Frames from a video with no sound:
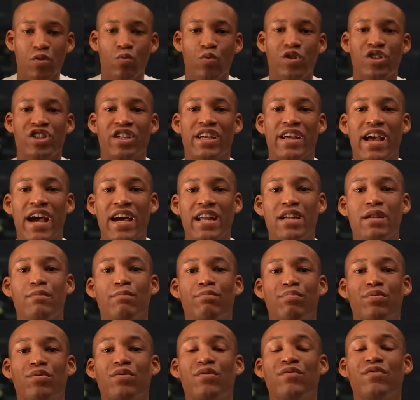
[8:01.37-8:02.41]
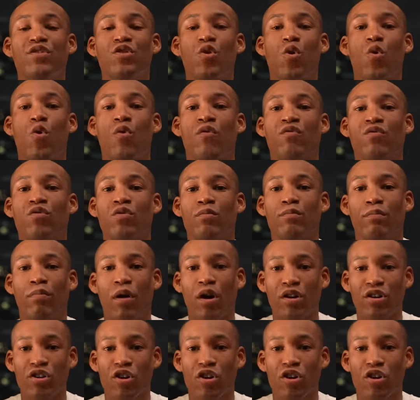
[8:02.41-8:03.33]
which can improve your overall body body